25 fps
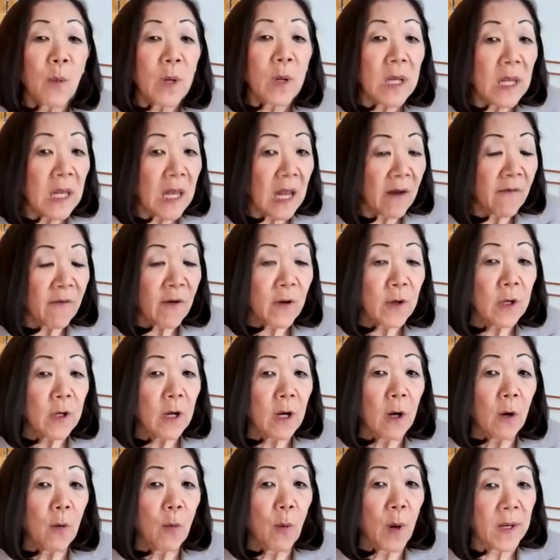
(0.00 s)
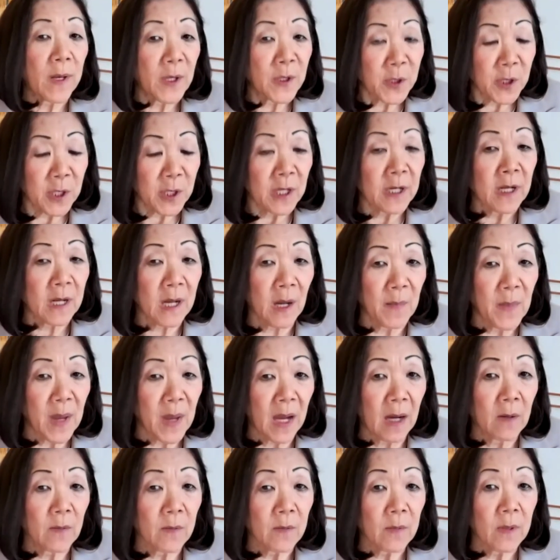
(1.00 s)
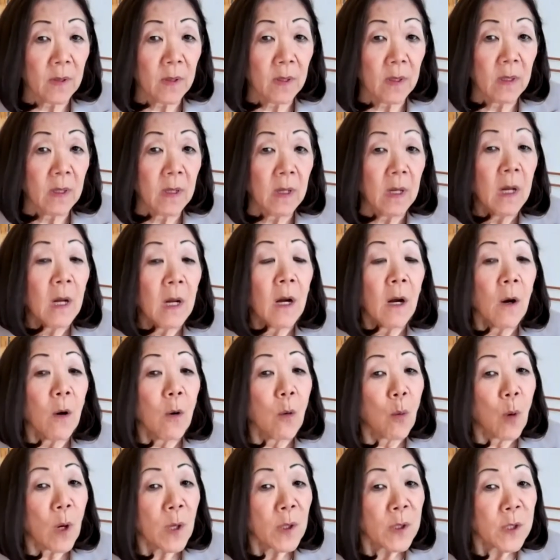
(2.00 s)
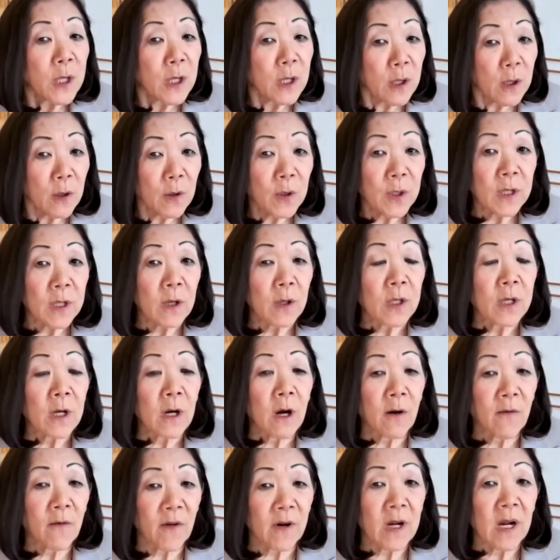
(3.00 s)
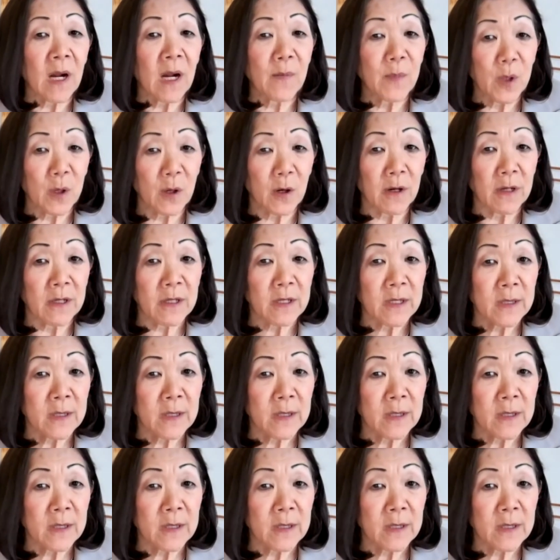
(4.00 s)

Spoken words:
never know when it's going to come out. What do you do to overcome yours?